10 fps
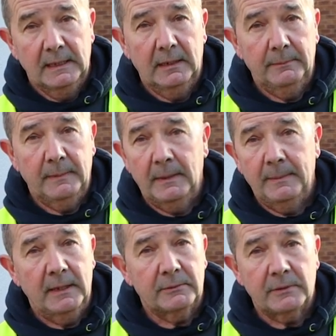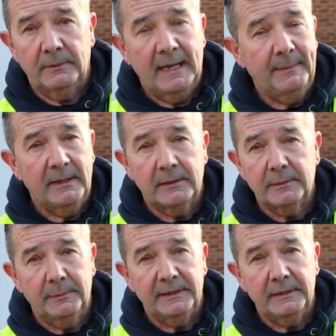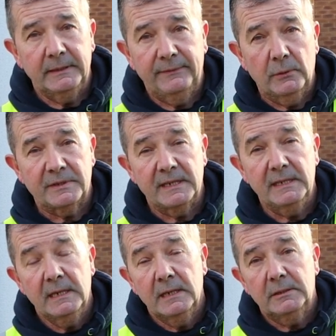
I might as well name it the WD-40.